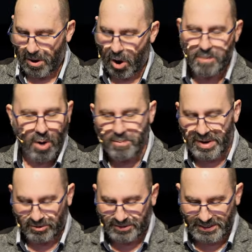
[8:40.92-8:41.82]
I'm
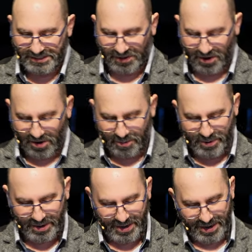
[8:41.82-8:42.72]
elderly, so you've got to
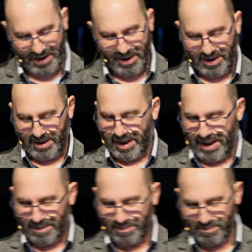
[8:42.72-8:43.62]
be
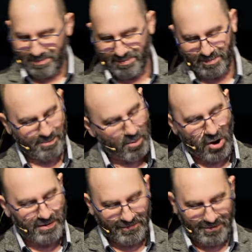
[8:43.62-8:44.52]

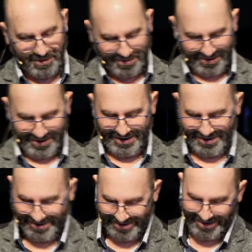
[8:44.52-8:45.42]
mindful
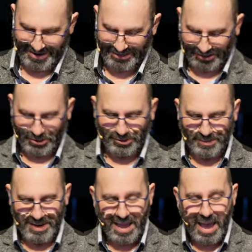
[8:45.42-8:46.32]
and excuse
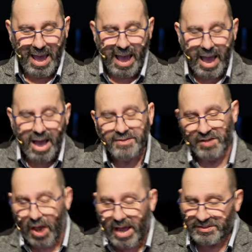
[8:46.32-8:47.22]
me.
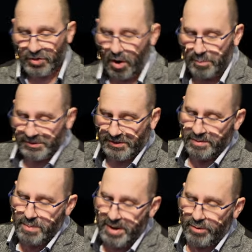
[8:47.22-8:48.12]
So as time
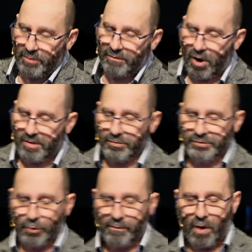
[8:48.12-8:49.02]
proceeded, many
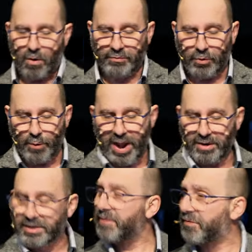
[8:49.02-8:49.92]
revivals revolved
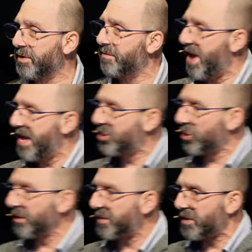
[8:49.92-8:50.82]
around gifted
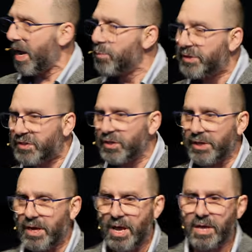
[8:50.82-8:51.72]
evangelists, and we
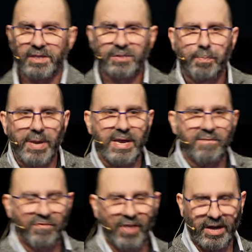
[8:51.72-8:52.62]
see this big
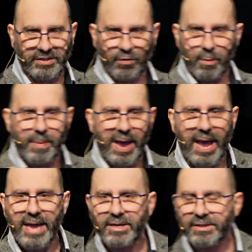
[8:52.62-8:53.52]
influx from about
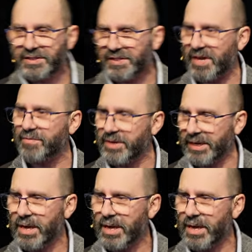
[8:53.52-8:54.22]
1870.